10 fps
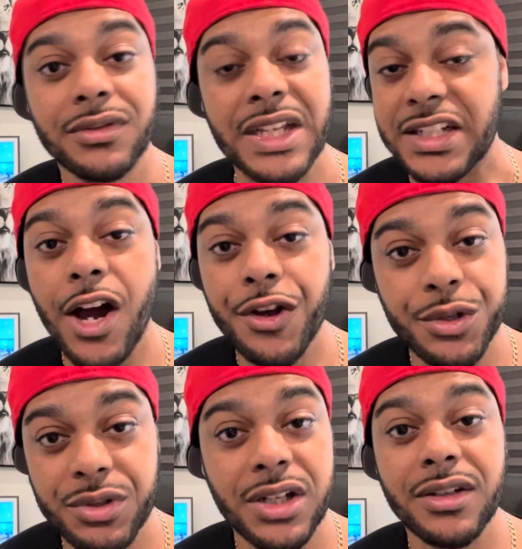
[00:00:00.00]
That's all
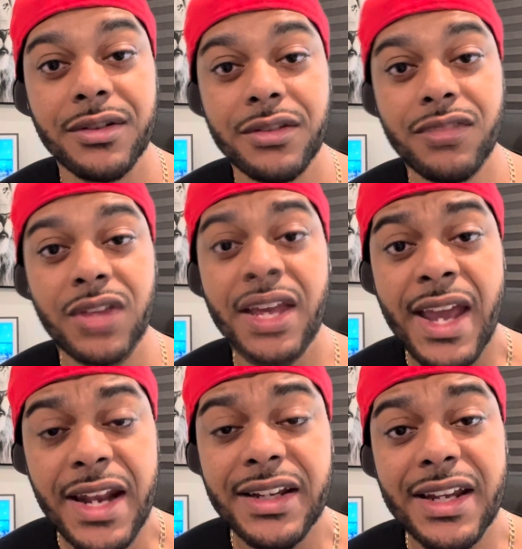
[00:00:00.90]
you did.
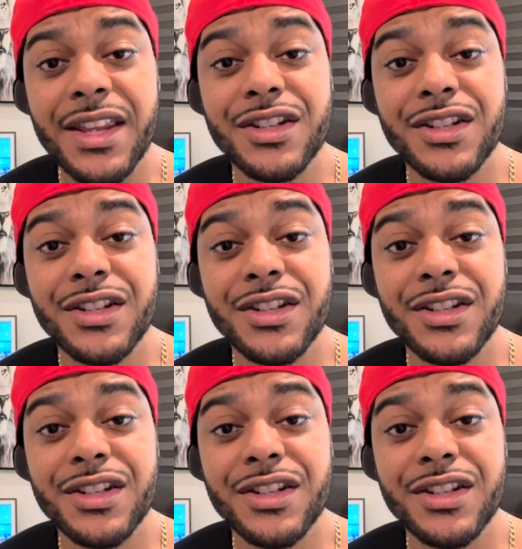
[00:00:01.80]
And again,